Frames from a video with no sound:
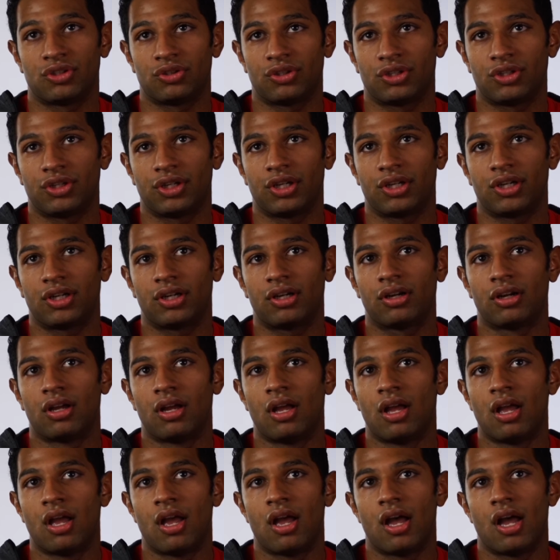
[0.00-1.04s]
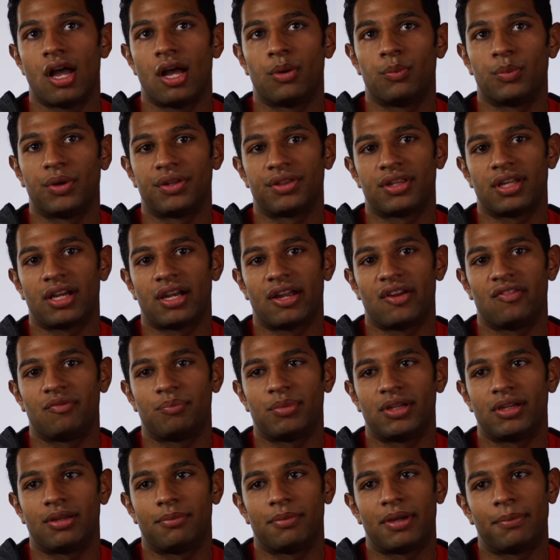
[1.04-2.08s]
junior year. With that, I've
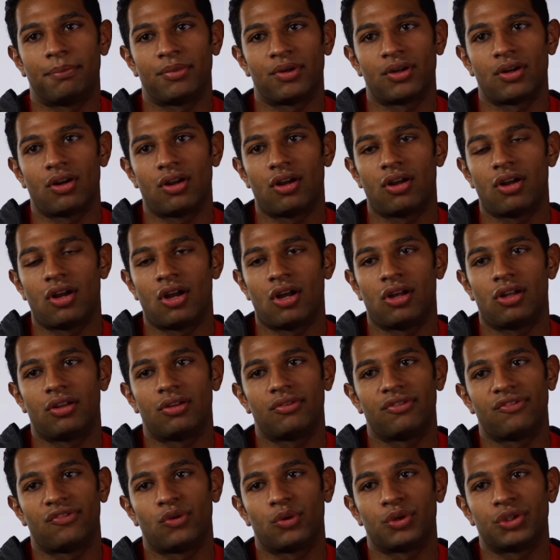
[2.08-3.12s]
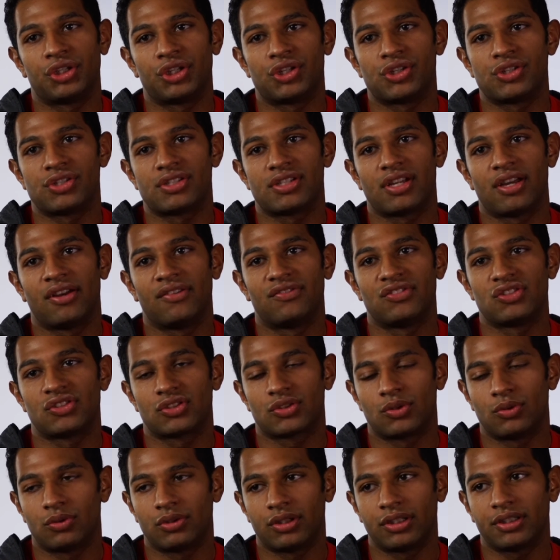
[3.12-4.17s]
been a member all 4 years of
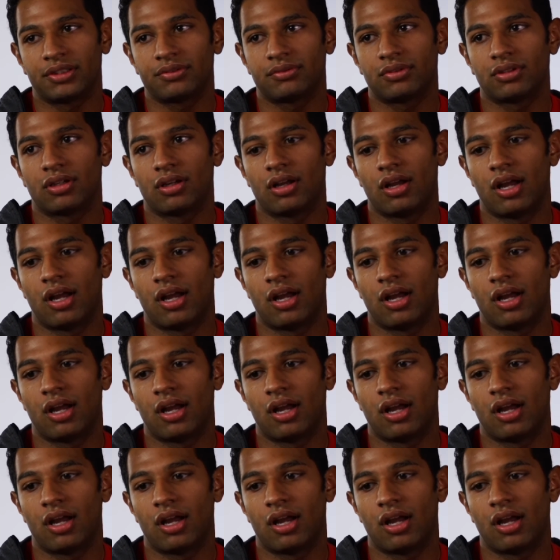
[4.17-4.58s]
schooling.